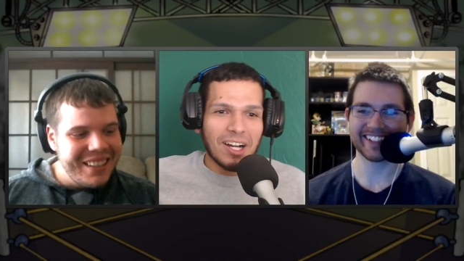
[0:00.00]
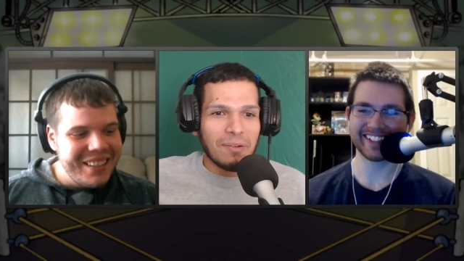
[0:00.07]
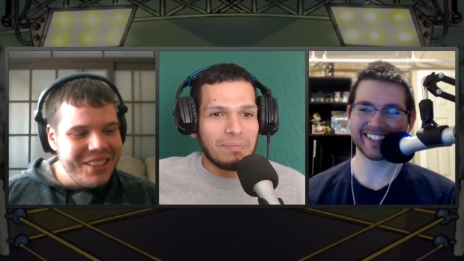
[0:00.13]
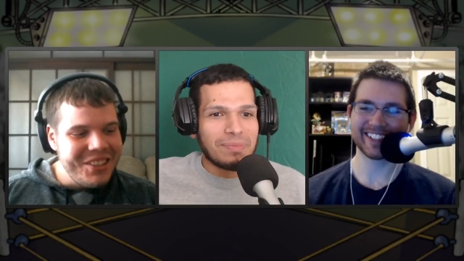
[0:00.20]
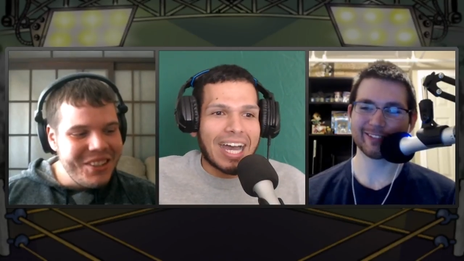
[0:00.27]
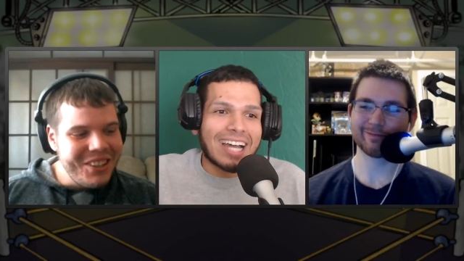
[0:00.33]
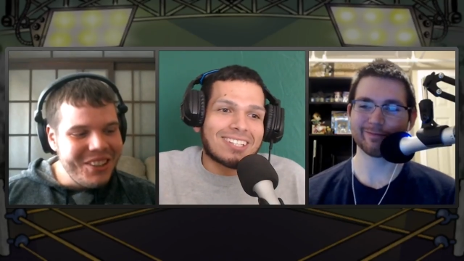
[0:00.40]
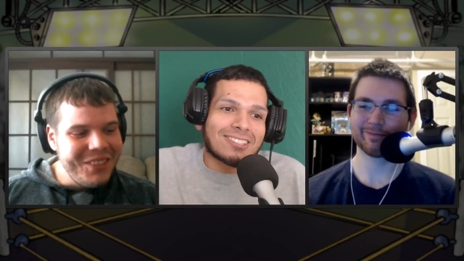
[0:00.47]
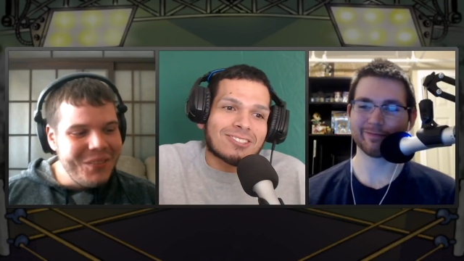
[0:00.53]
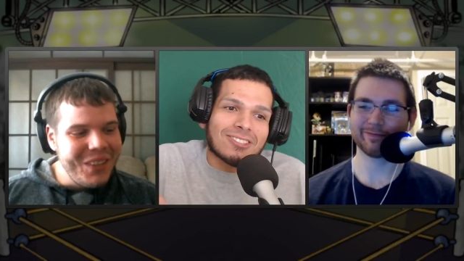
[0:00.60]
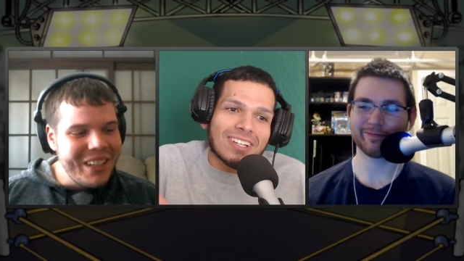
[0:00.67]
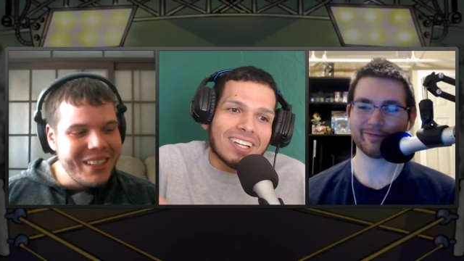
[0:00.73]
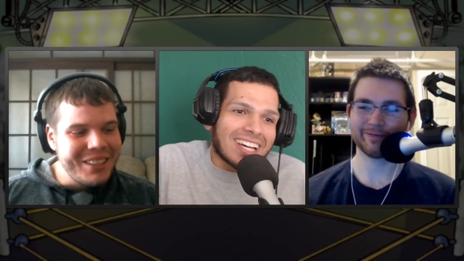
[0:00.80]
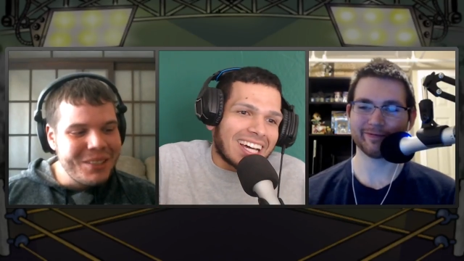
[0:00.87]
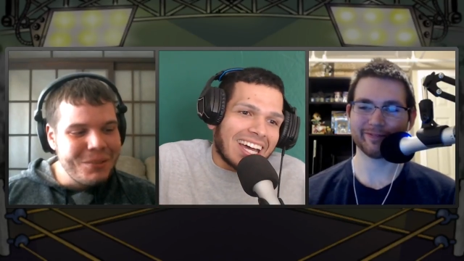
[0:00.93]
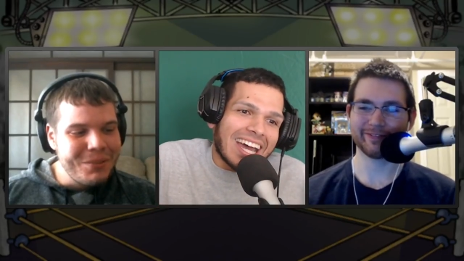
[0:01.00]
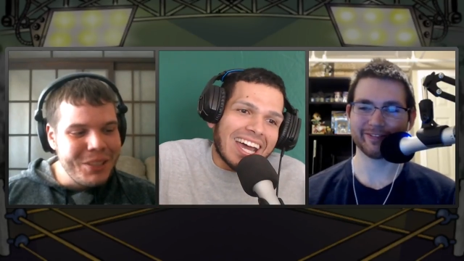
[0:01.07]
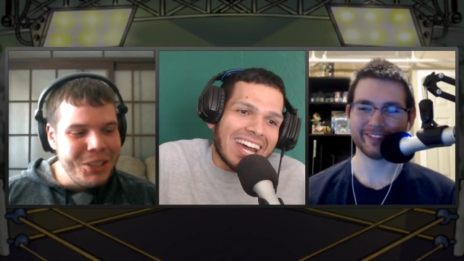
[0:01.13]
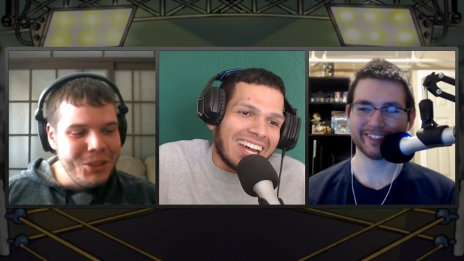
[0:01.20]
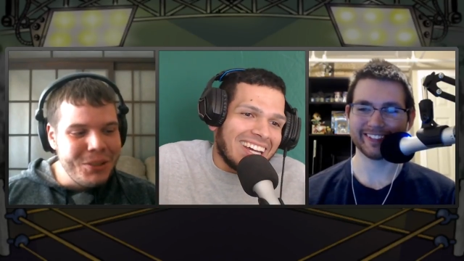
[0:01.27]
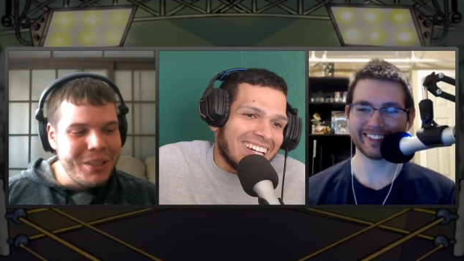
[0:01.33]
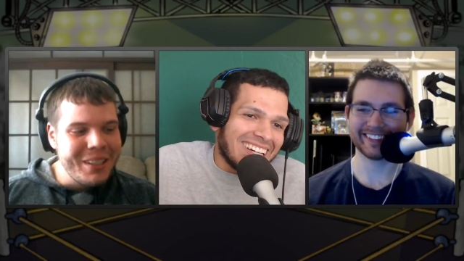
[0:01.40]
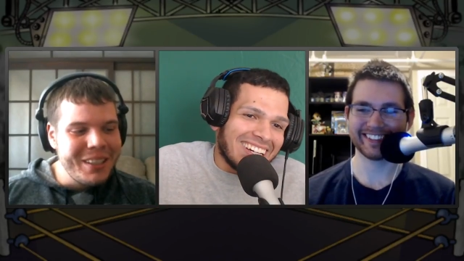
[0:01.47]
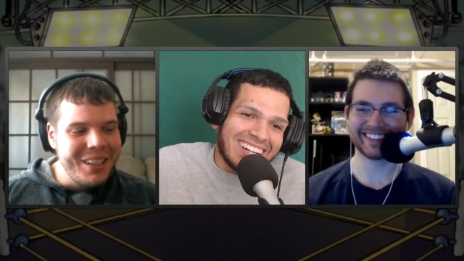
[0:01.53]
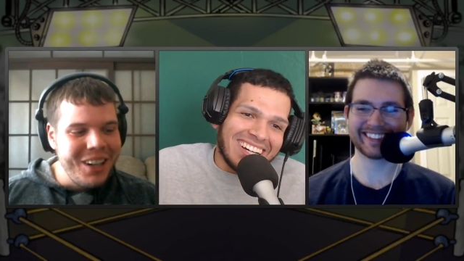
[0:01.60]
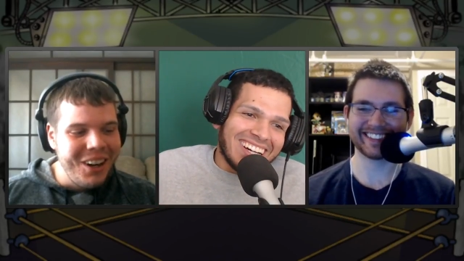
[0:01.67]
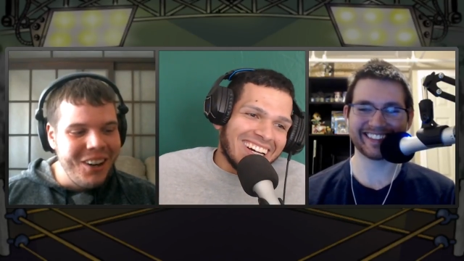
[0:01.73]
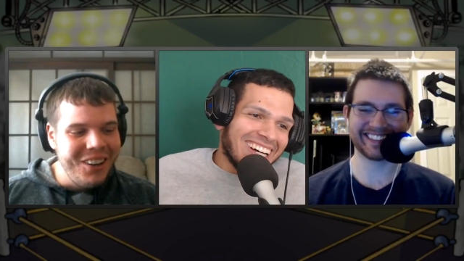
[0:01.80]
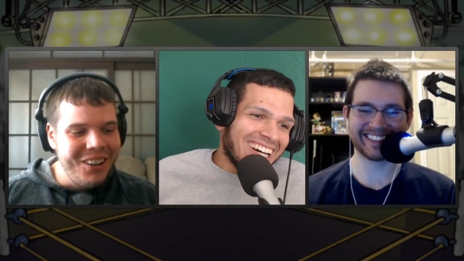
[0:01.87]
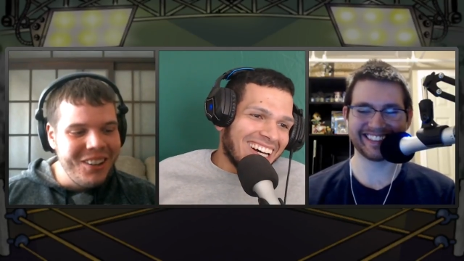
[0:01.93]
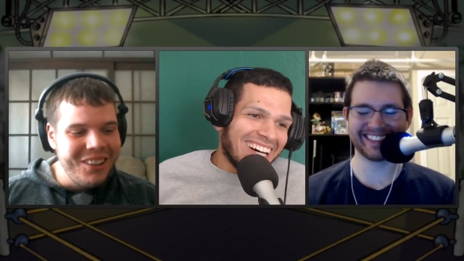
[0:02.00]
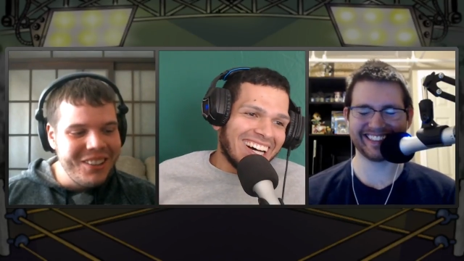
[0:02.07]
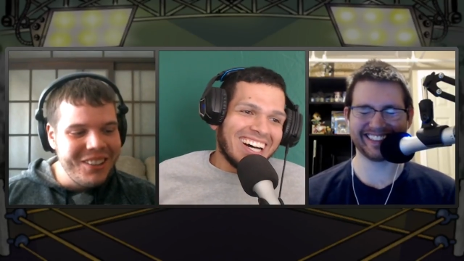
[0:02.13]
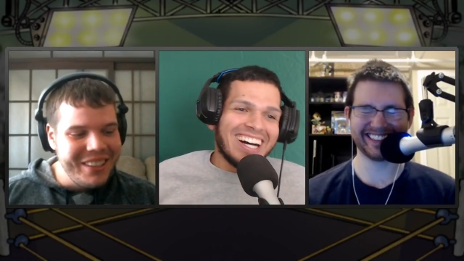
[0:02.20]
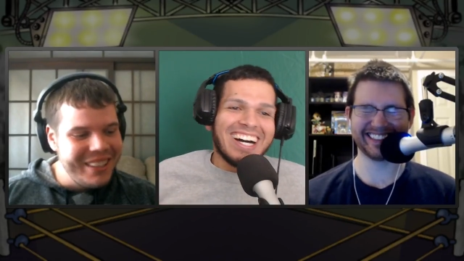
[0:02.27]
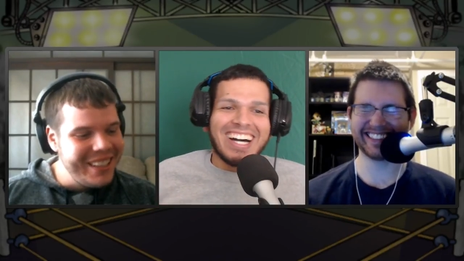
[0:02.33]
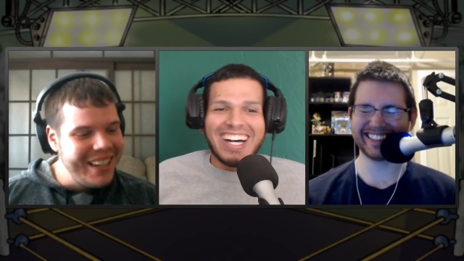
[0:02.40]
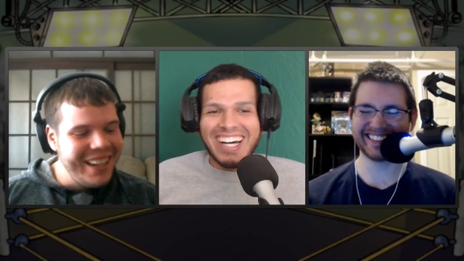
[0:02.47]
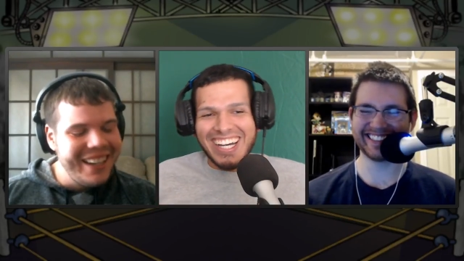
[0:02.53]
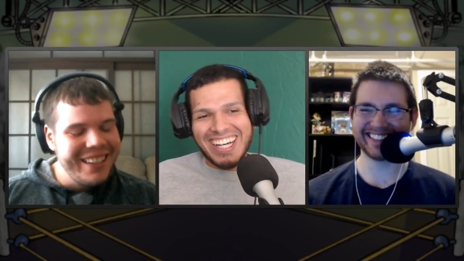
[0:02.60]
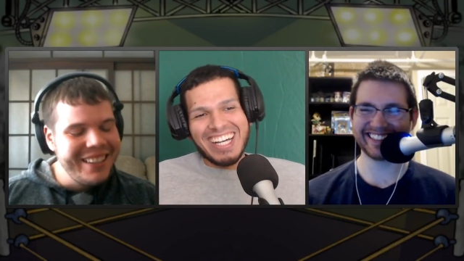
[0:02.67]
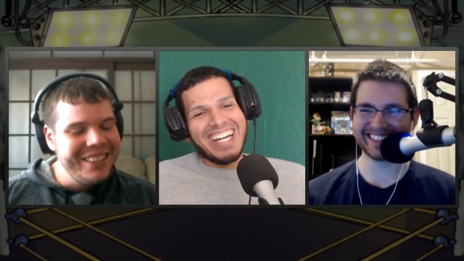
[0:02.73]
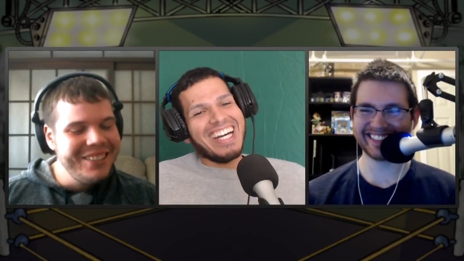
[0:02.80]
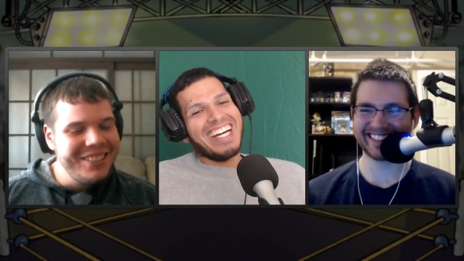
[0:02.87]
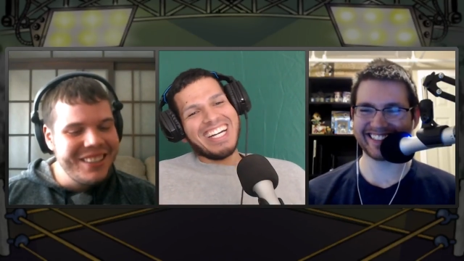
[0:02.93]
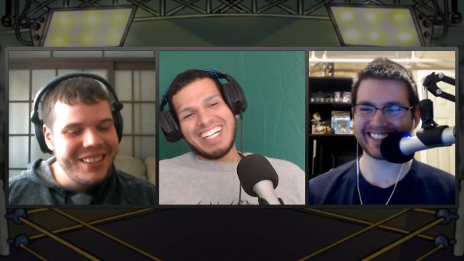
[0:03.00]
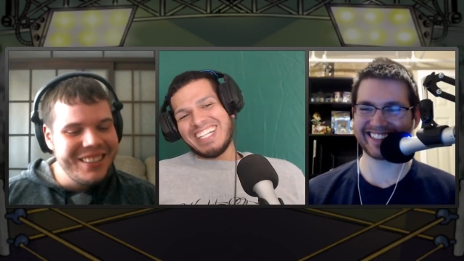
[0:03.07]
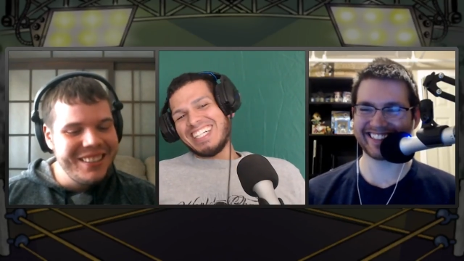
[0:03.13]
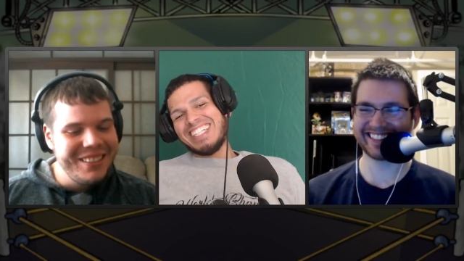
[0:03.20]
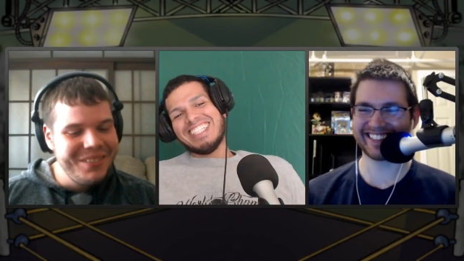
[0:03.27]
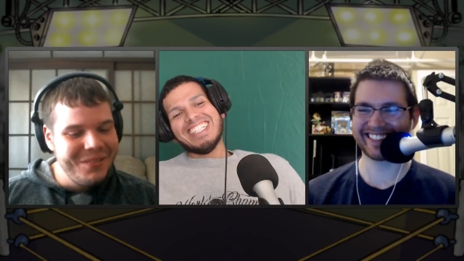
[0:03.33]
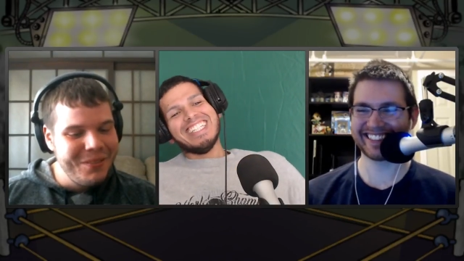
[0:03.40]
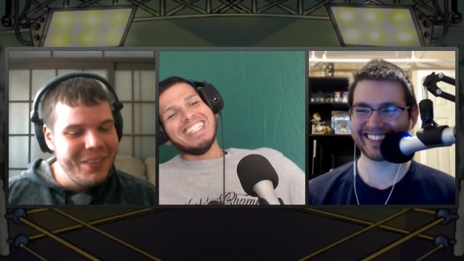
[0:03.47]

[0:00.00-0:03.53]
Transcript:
Speaker 1: You know, just, but it's hey. you could call Yeah, you could